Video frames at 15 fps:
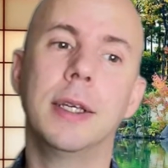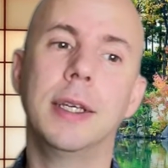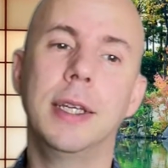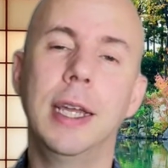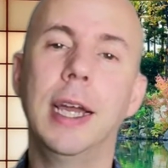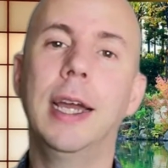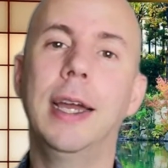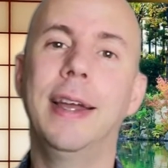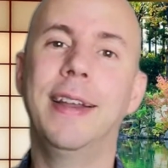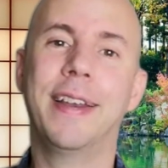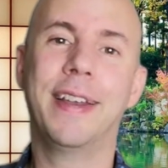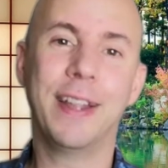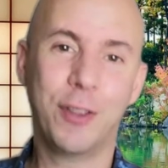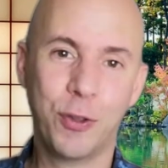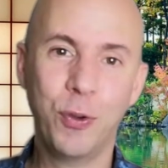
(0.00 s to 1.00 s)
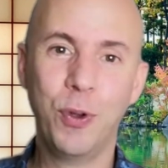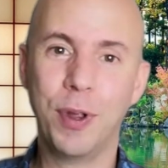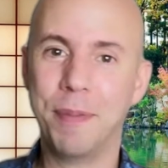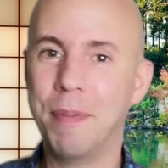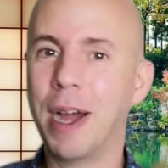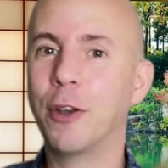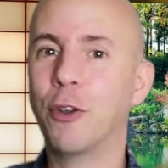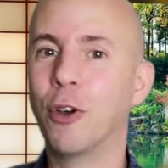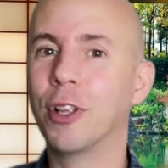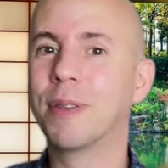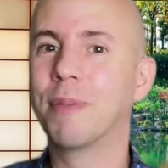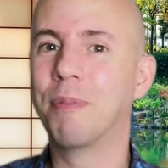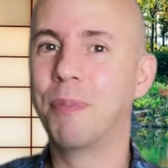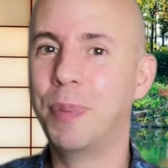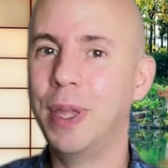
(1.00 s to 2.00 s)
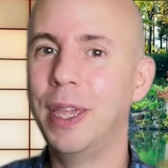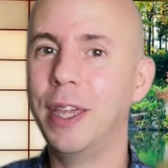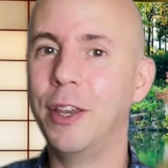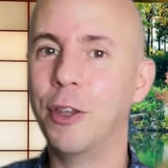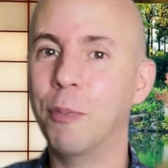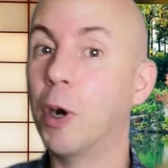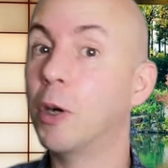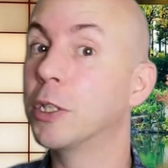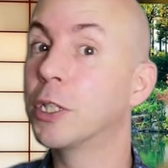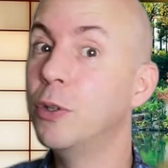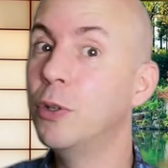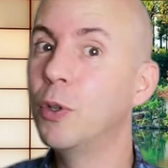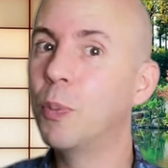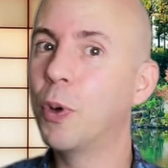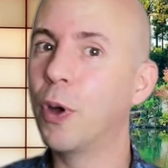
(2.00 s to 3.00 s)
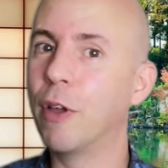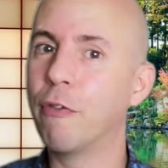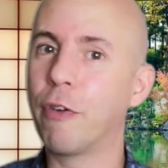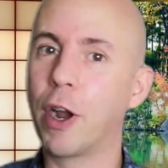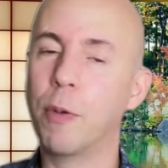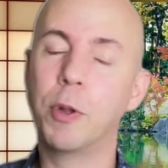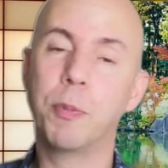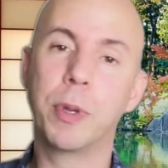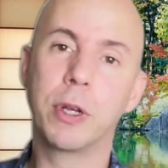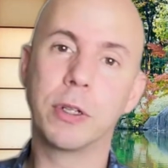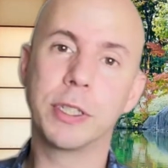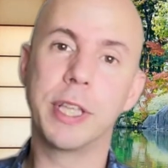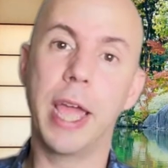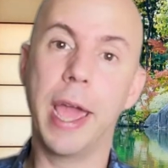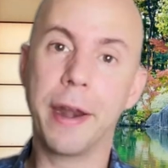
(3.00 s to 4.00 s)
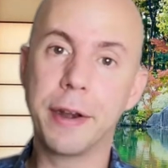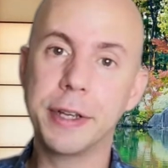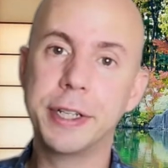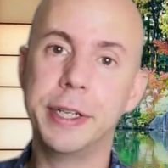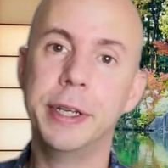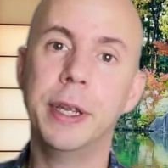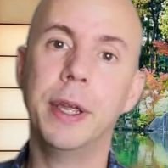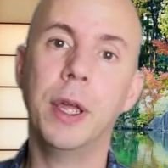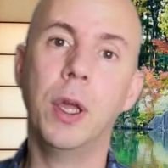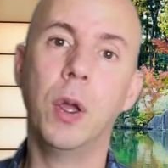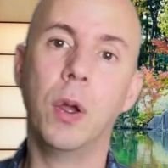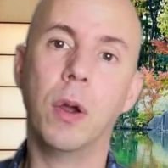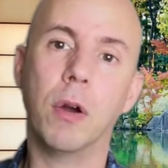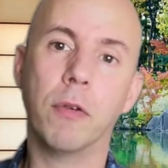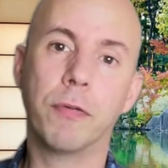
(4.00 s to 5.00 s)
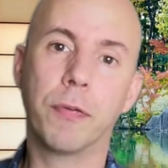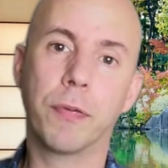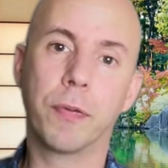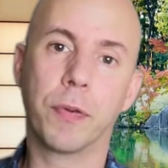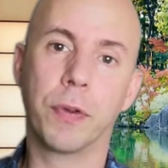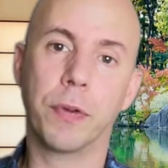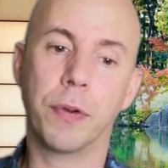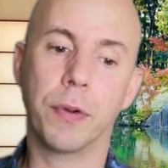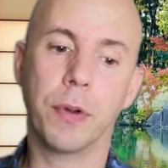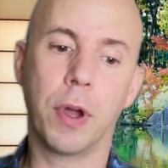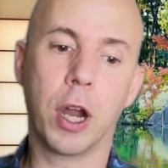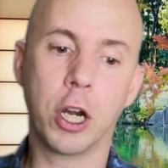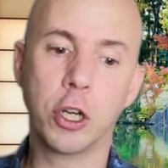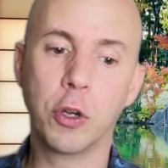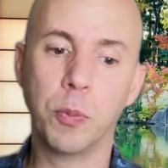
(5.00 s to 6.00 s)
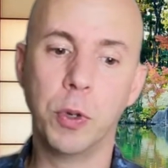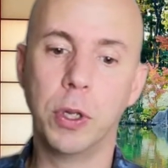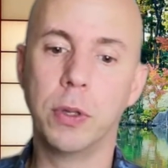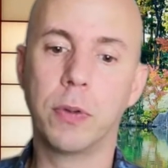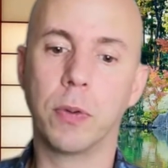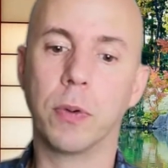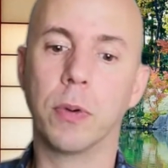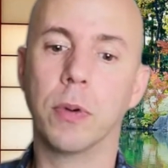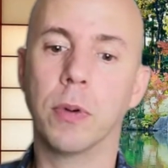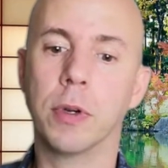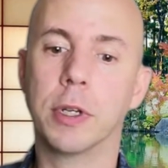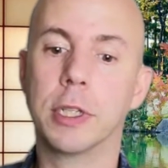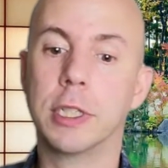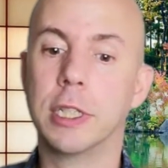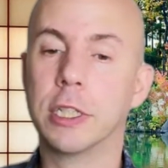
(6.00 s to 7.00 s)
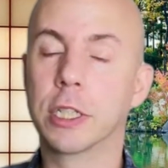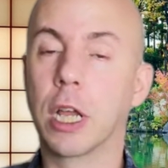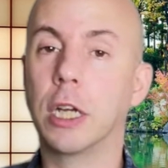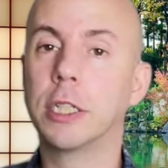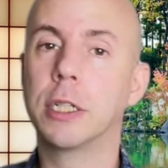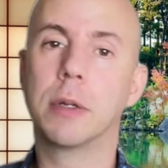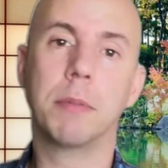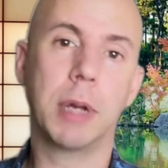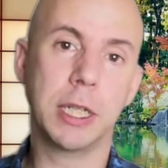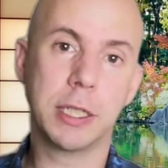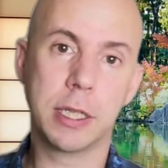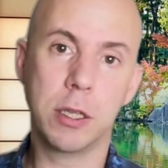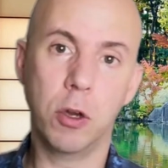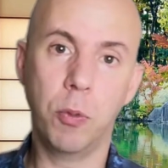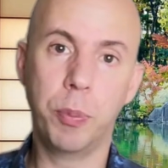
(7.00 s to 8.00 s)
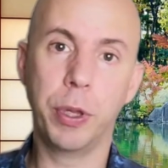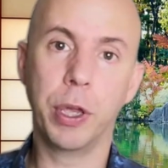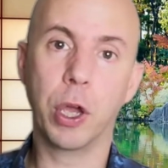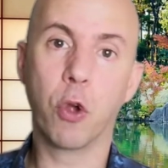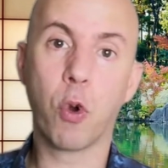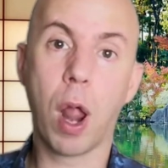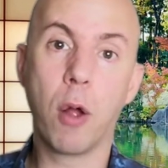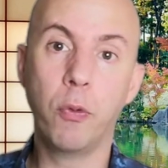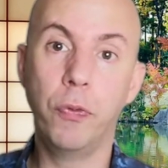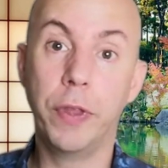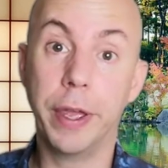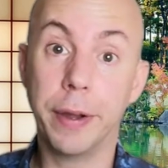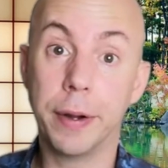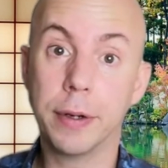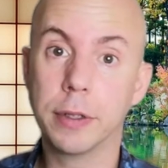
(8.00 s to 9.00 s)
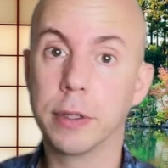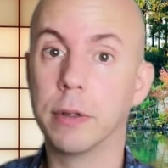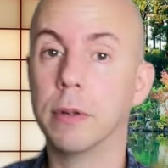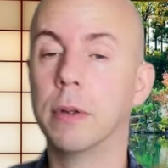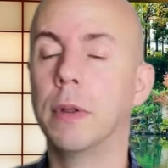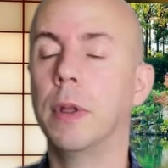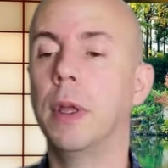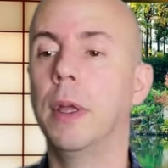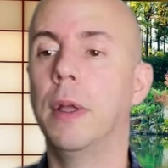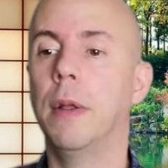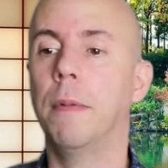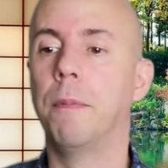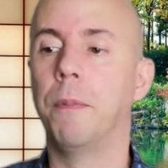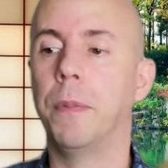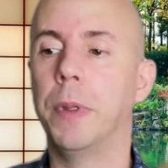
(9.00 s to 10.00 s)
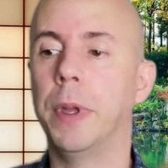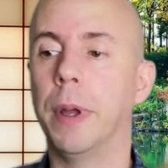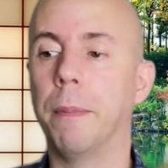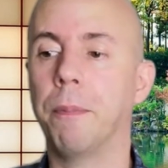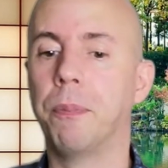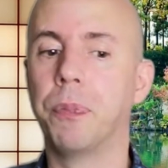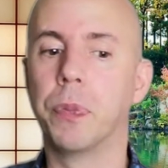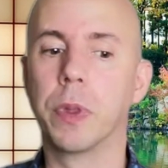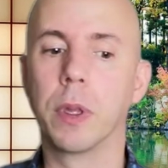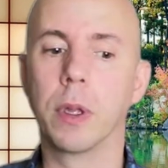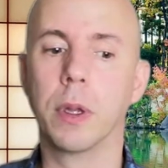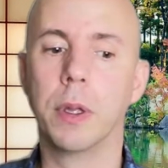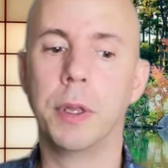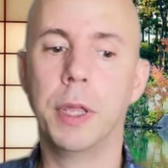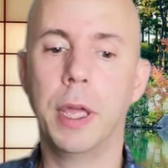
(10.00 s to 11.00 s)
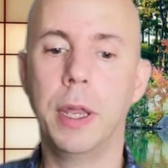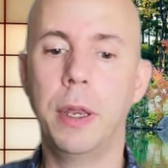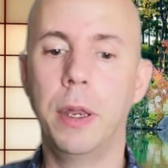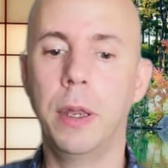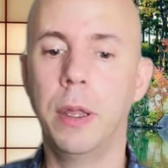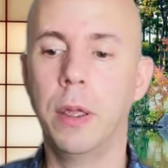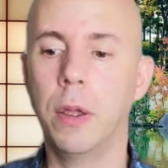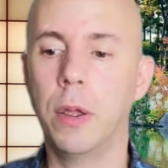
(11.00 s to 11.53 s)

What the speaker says: yeah, that too, it might not be the most suitable environment because the energy of the argument or the discussion might still be around there. So yeah. Then